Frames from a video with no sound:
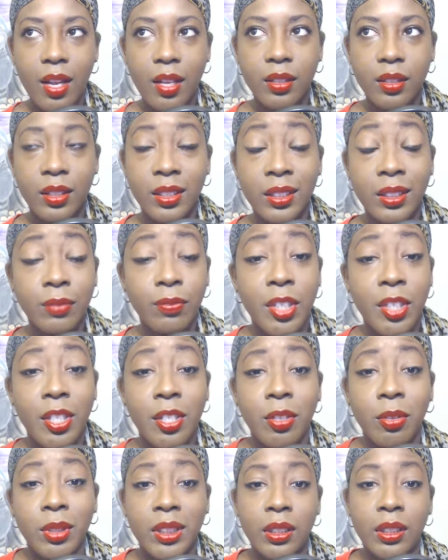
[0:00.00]
this
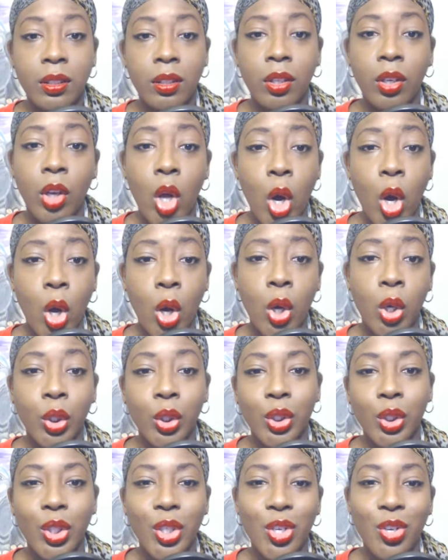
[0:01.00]
video is long
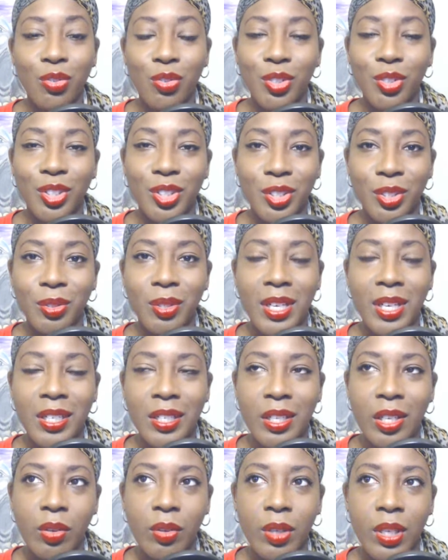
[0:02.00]
overdue, I
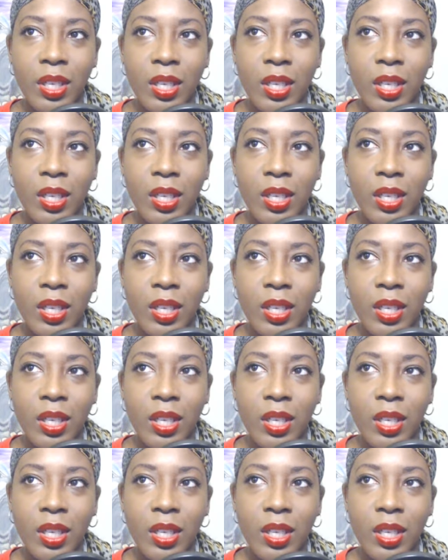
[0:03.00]
know.